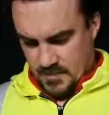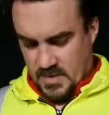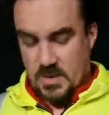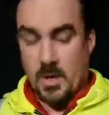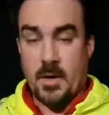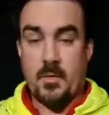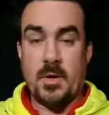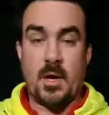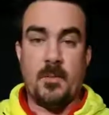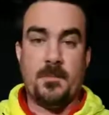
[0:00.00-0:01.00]
So here
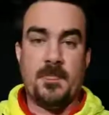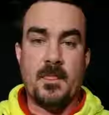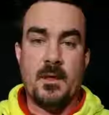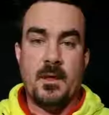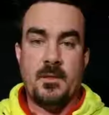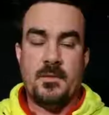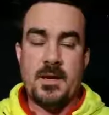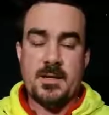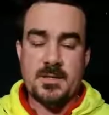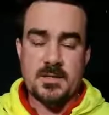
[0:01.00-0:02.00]
we go.
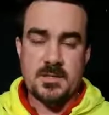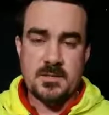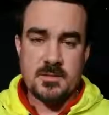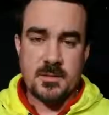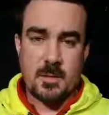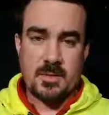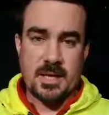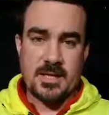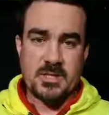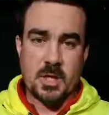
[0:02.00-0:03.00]
This
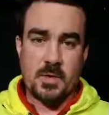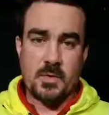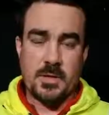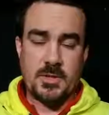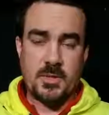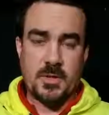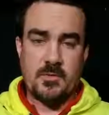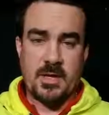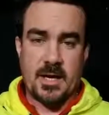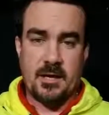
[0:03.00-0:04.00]
applies not only to
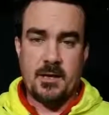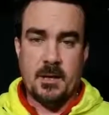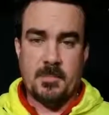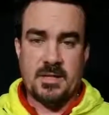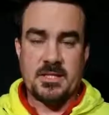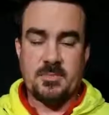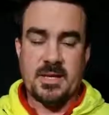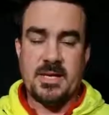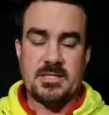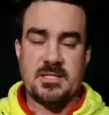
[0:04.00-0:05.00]
every day, but this
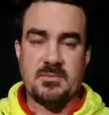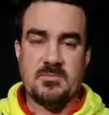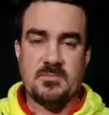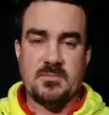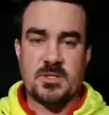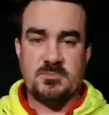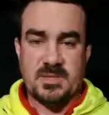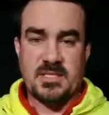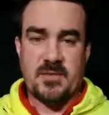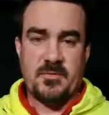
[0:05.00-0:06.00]
applies
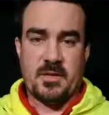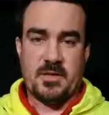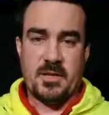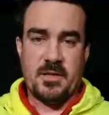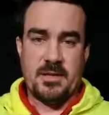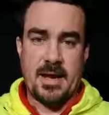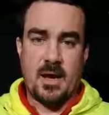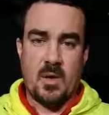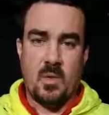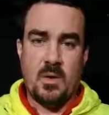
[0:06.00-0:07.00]
specifically
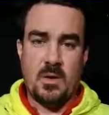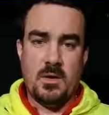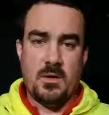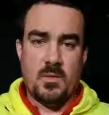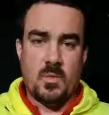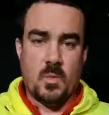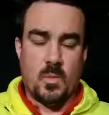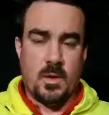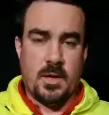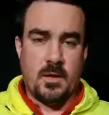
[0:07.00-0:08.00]
now.
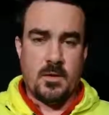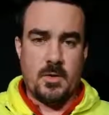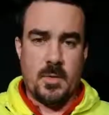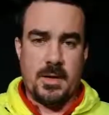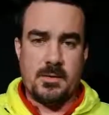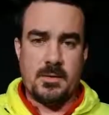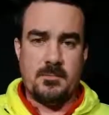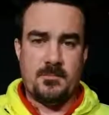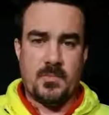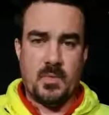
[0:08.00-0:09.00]
Here in New
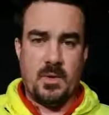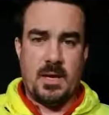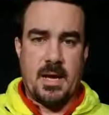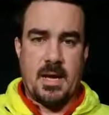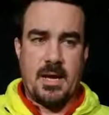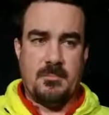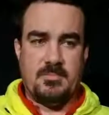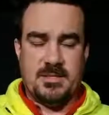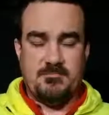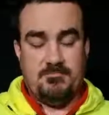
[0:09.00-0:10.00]
England, we had
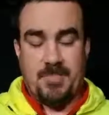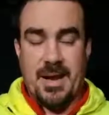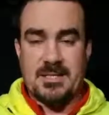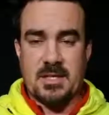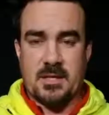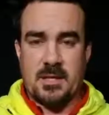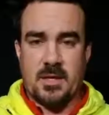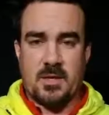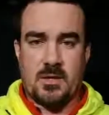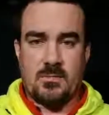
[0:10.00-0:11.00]
basically
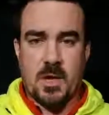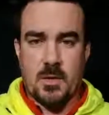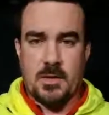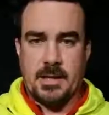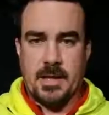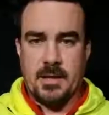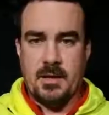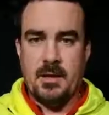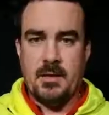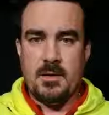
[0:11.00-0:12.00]
a
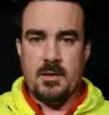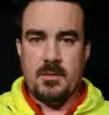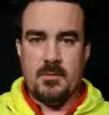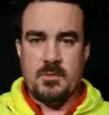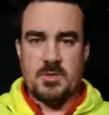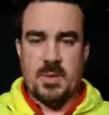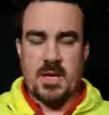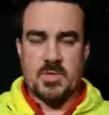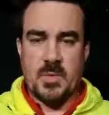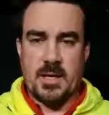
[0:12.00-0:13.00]
hurricane this
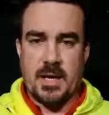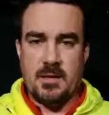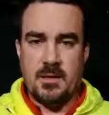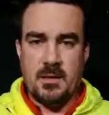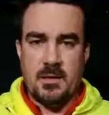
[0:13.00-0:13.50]
past weekend.